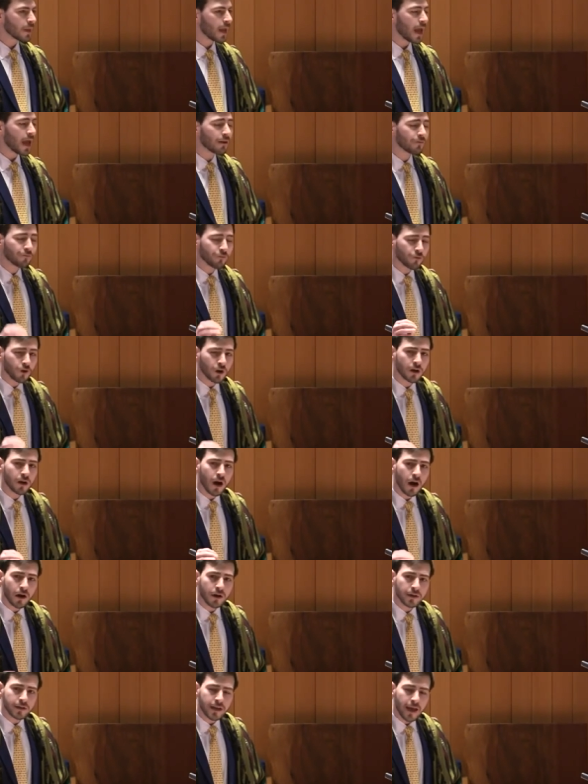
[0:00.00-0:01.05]
And for an
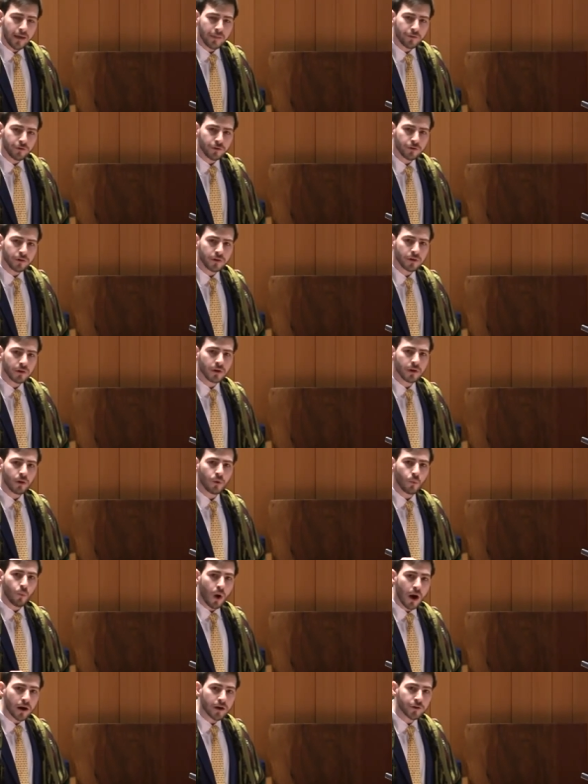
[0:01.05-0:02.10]
untethered,
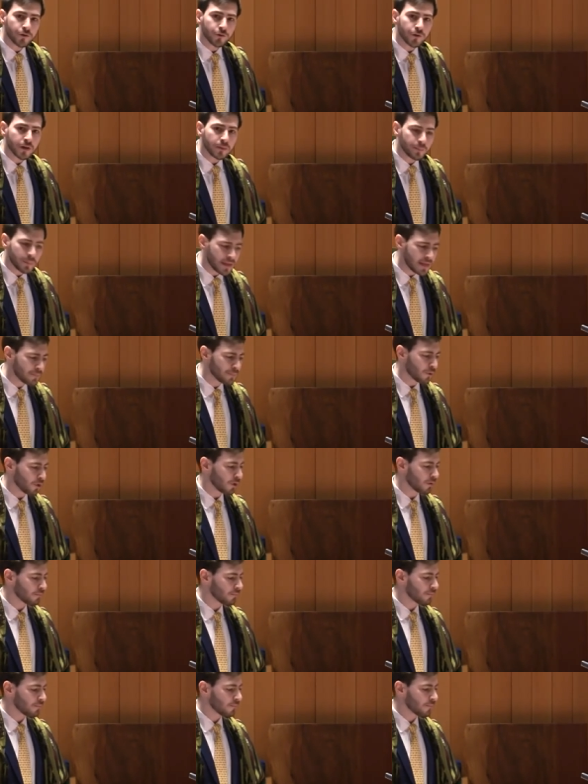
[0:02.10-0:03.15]
wandering people,
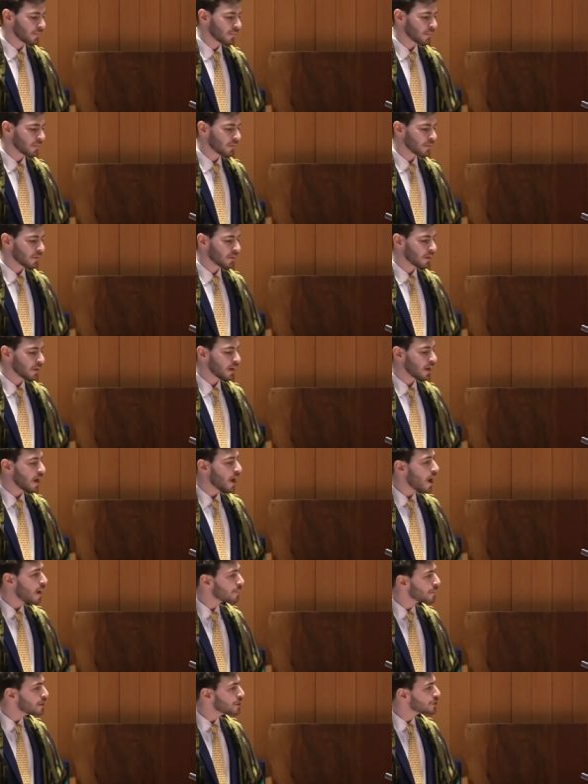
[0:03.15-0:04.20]

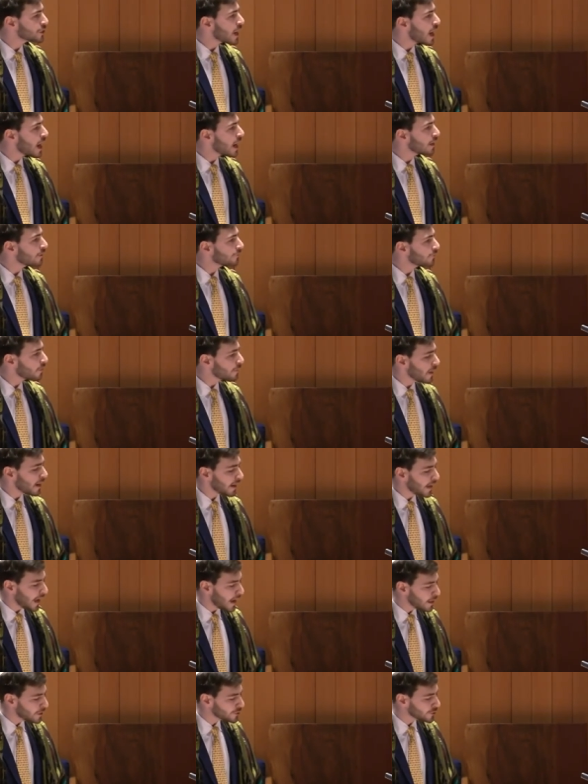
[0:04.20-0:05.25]
a mishkan from
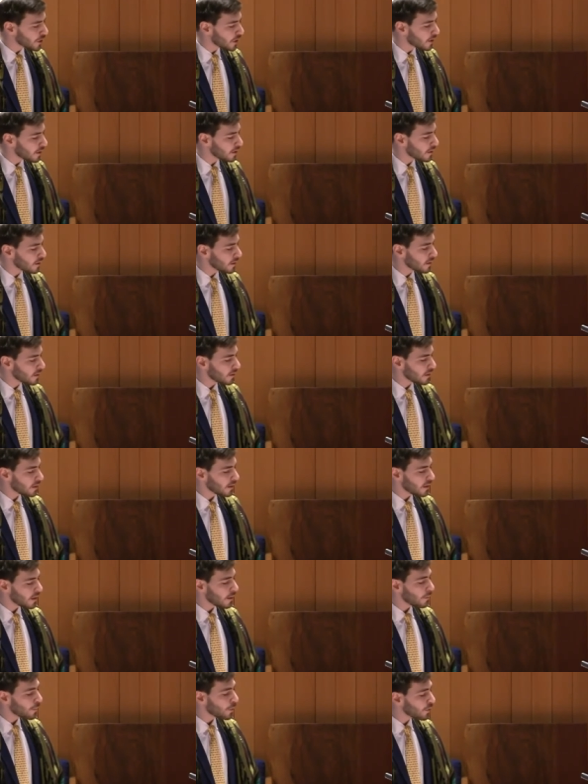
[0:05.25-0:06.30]
acacia
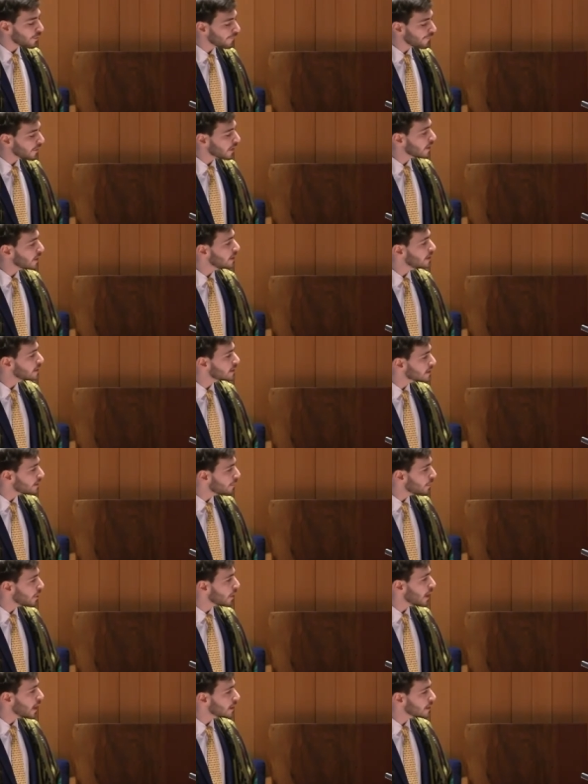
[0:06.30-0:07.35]
perfectly
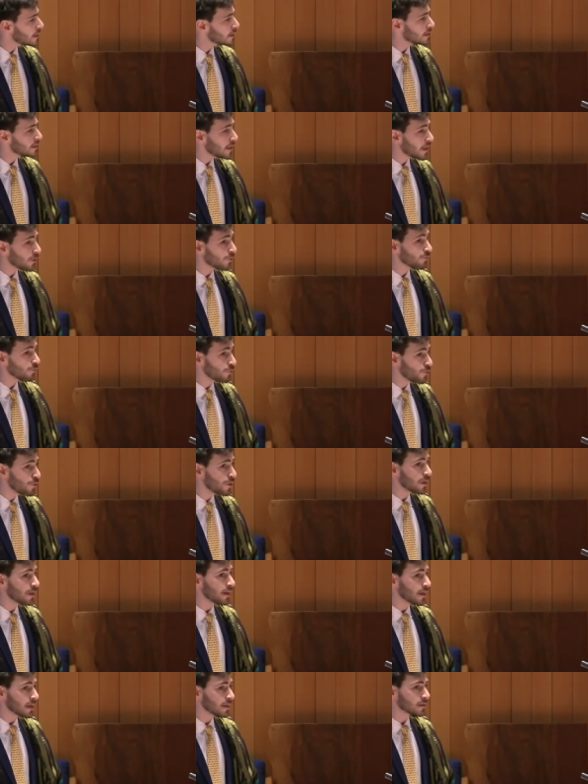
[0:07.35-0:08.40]
symbolizes their
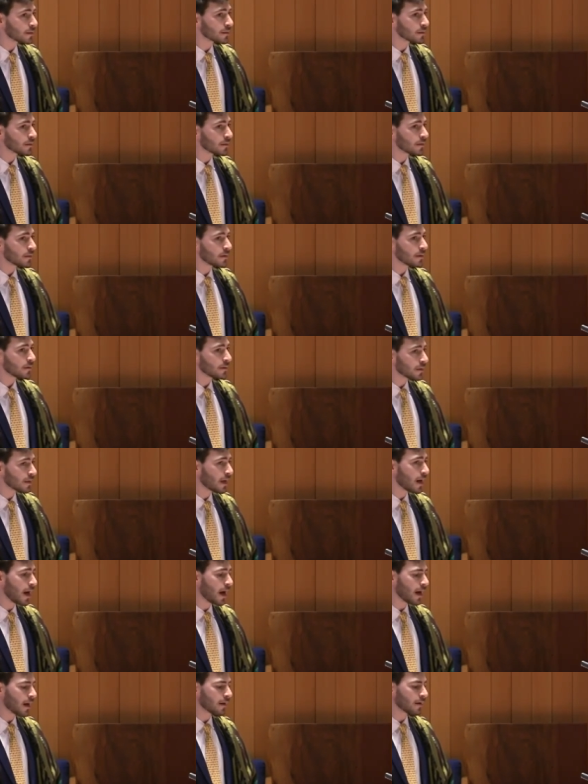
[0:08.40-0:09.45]
rootedness to
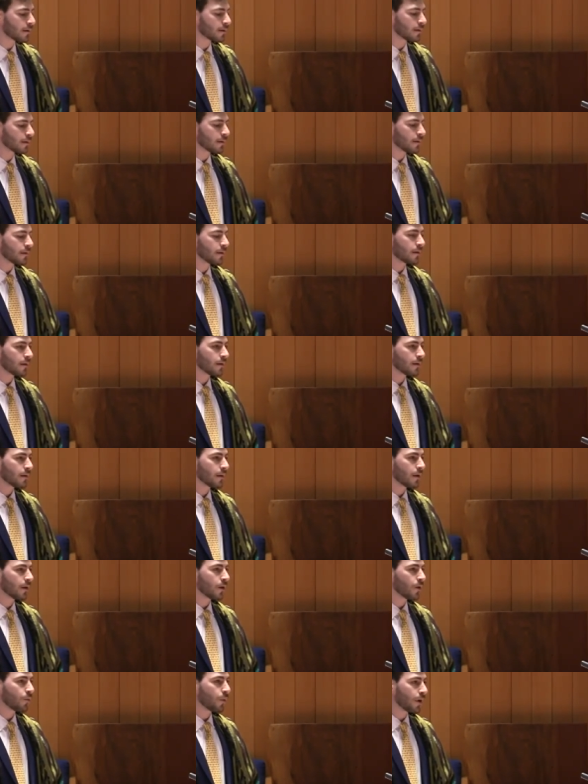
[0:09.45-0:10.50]
God
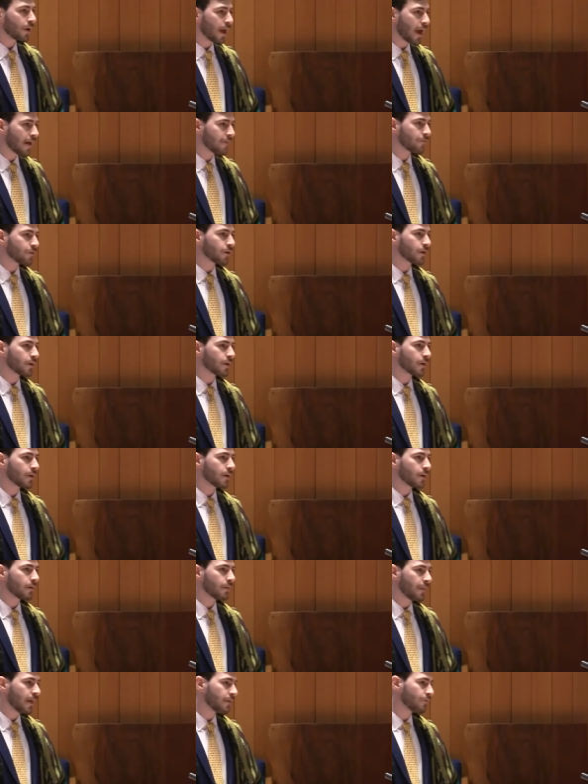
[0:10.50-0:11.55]
wherever
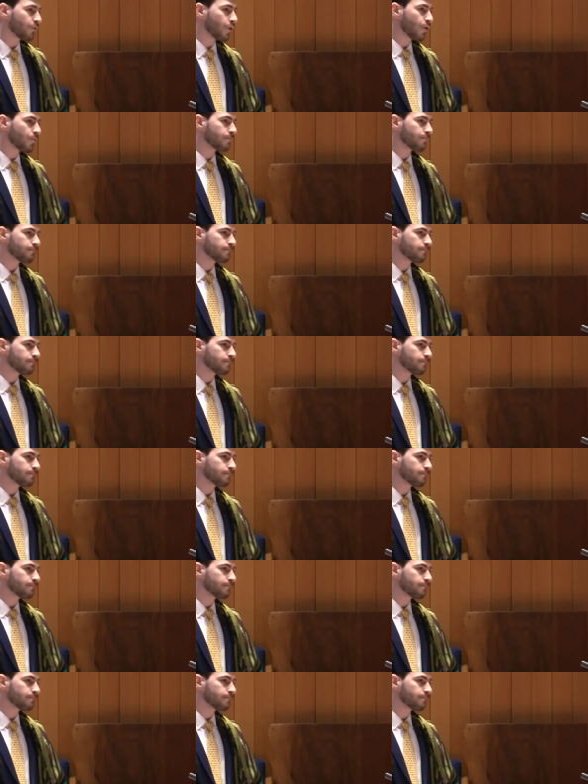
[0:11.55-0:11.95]
they roam.